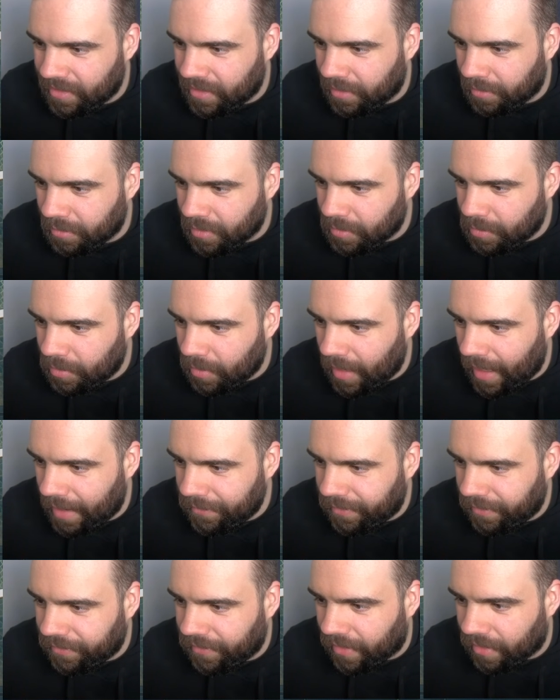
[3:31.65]
I'm going to put a
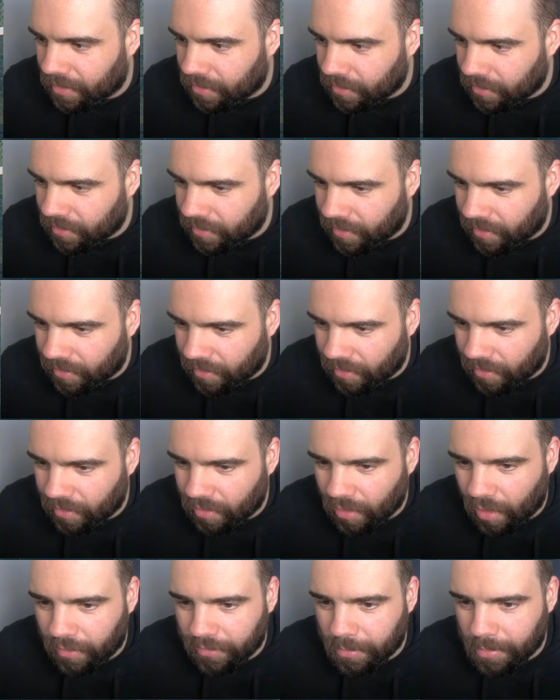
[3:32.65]
heavy fence because this is the
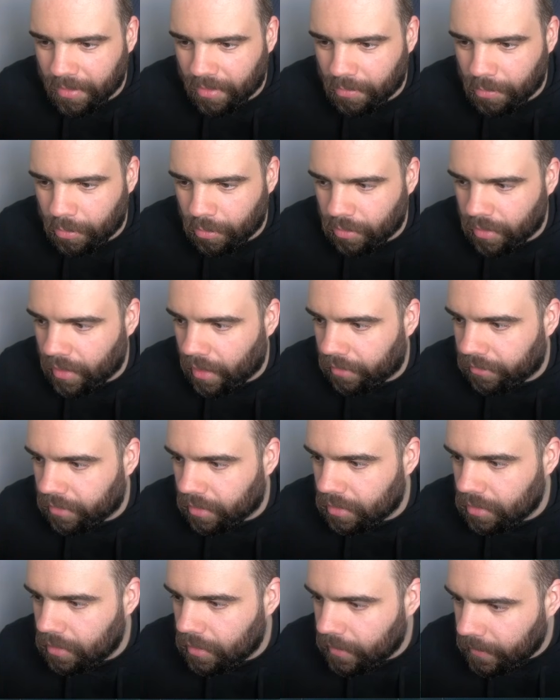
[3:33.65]
start of a big spooky area.
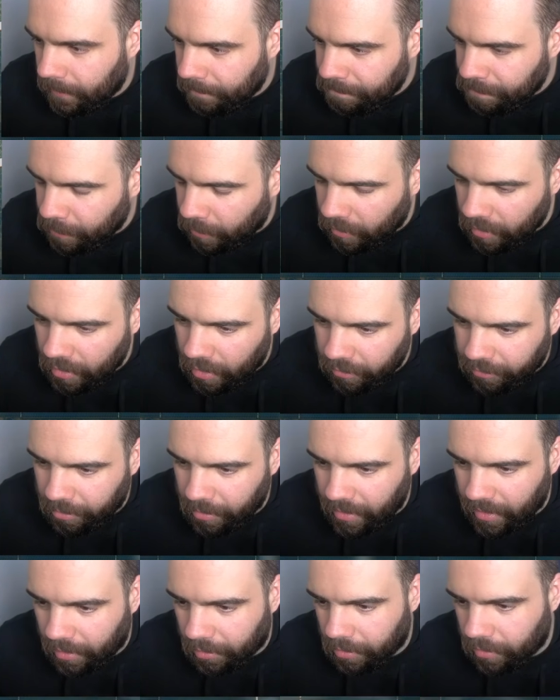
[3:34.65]
I'm just going to go from
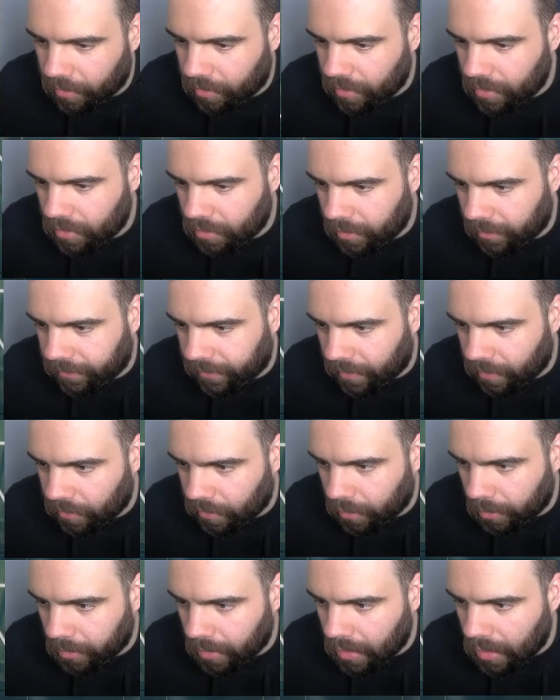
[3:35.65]
here. We're just going to do a fence
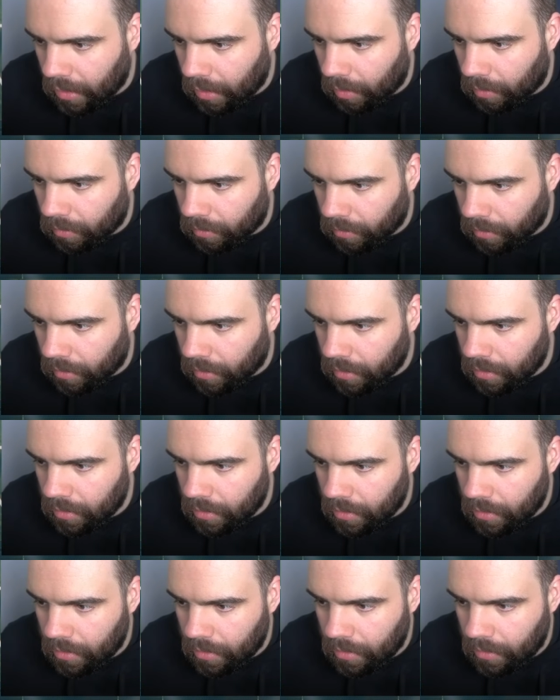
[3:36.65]
going along
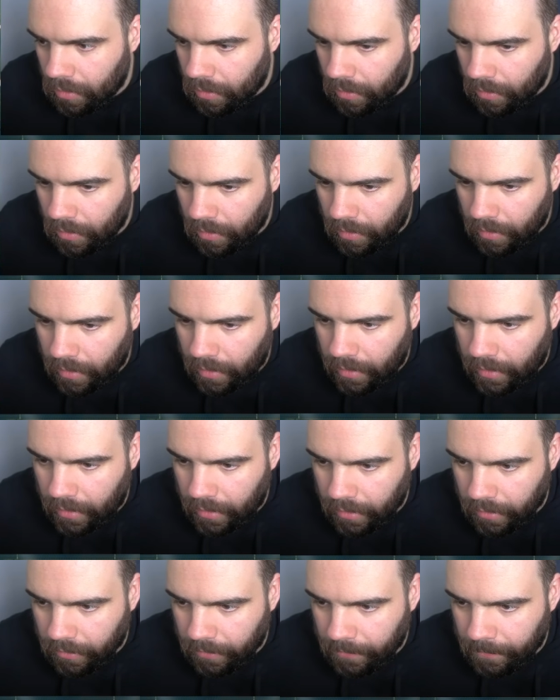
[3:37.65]

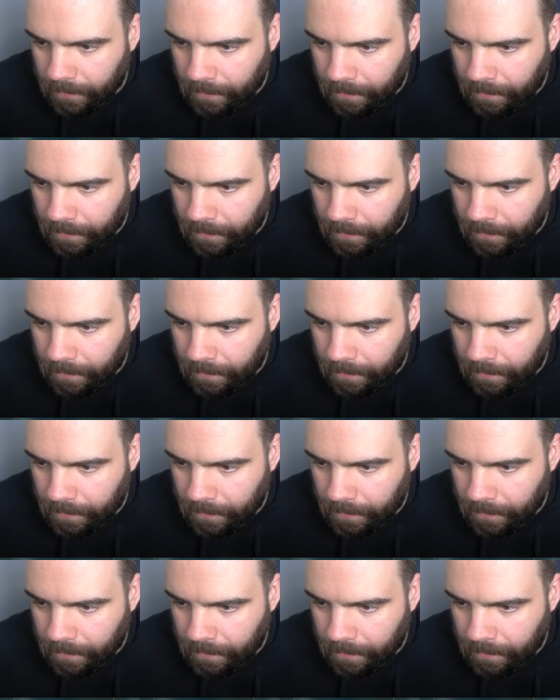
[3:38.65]
here.